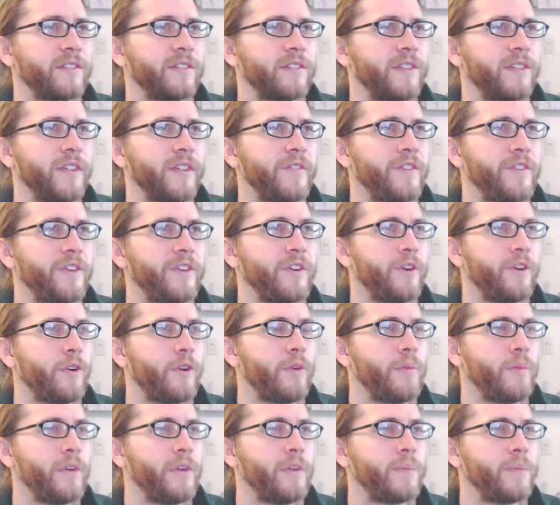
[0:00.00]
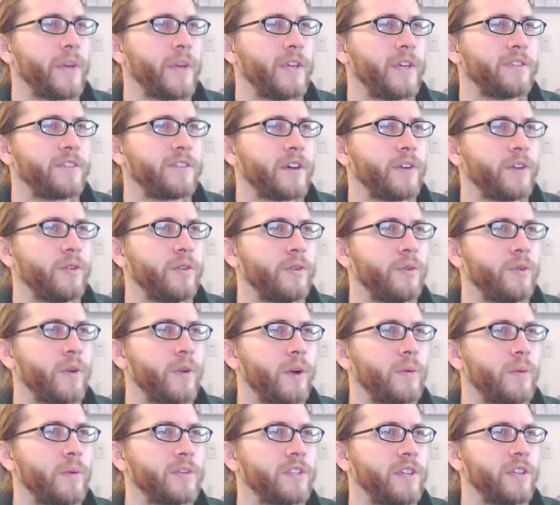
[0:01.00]
If you know me based on who I
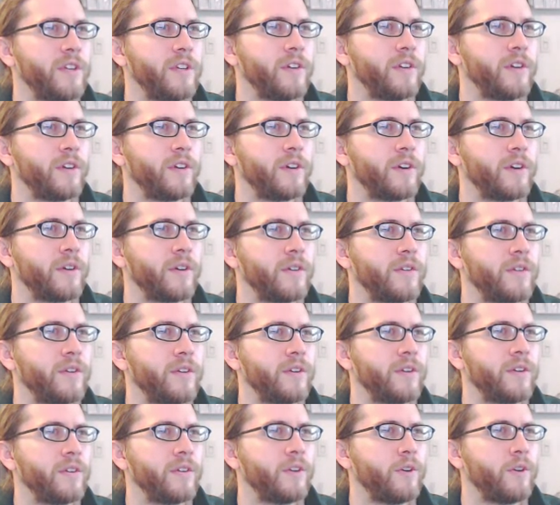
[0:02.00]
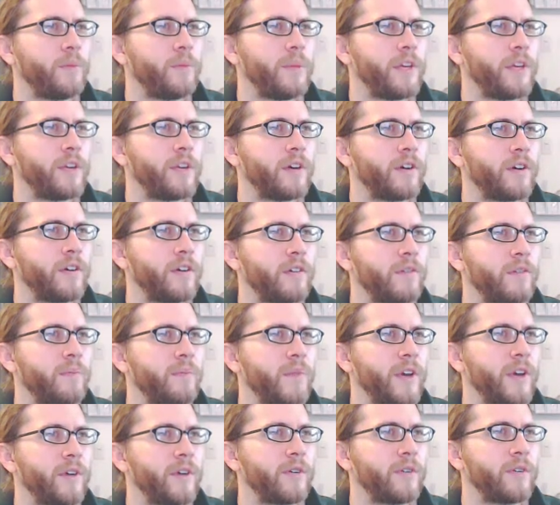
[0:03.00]
was a year ago, you don't know me at all. My
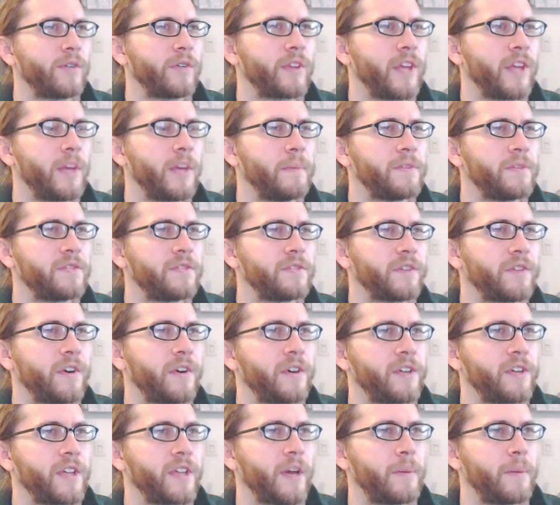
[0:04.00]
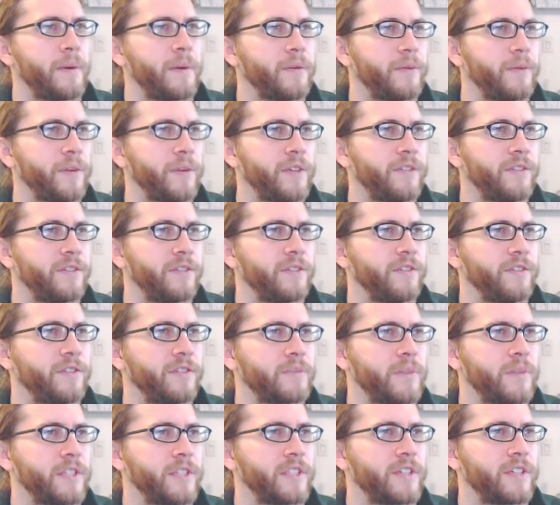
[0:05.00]
growth game is strong. Allow me to reintroduce
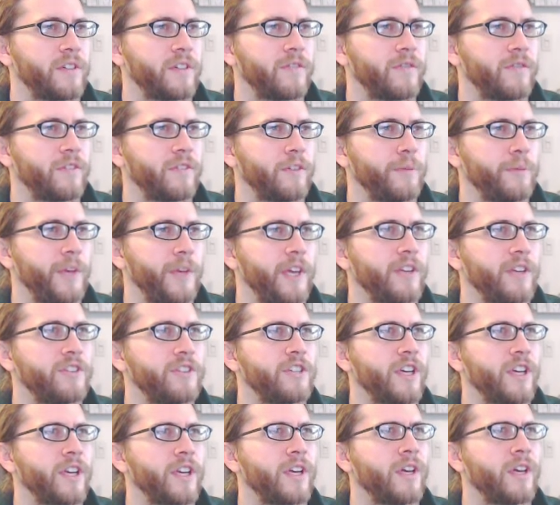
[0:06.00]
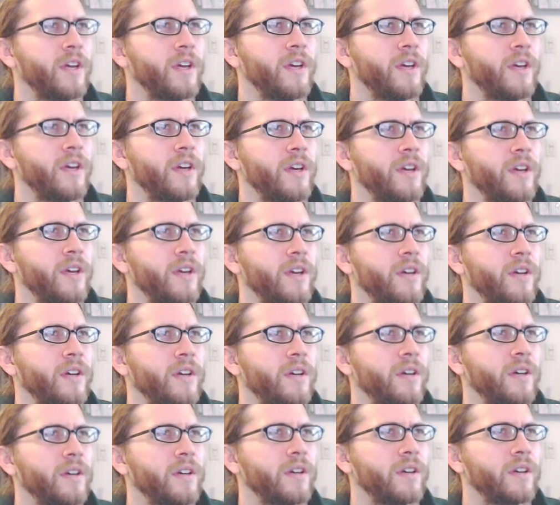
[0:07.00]
myself. Firm handshake.
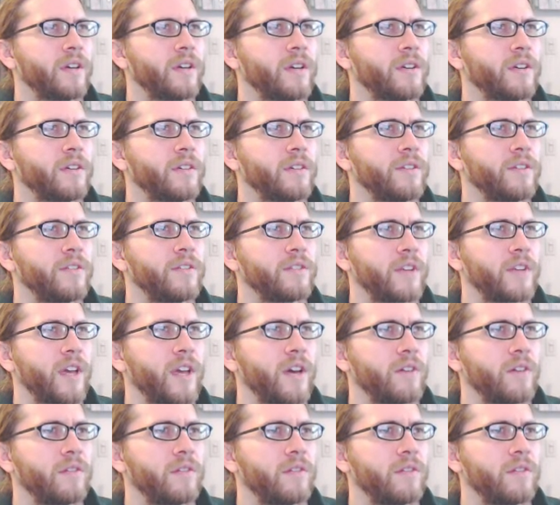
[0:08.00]
Girl Scout.